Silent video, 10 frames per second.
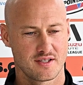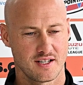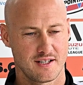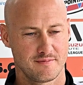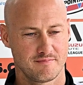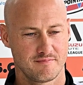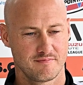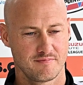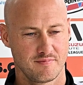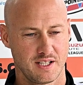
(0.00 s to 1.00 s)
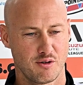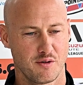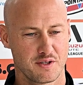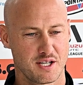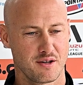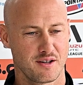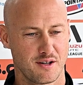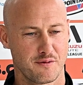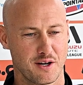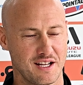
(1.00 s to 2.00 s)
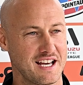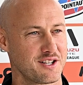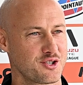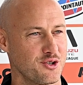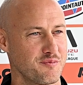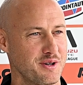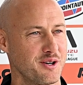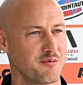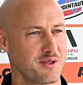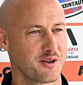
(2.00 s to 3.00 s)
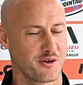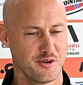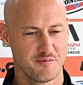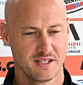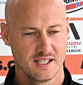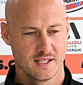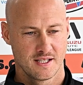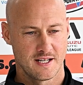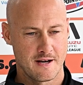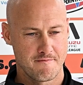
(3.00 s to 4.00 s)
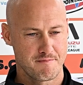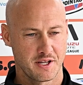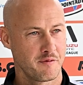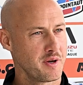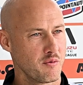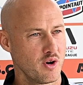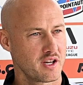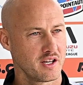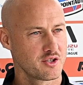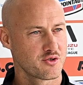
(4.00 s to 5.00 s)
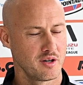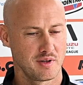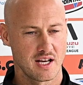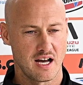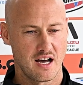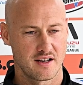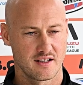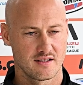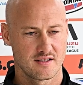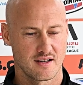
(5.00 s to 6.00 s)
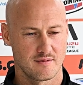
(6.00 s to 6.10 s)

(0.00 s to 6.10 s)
Obviously I've only had a short period with the group, but they've been working extremely hard, and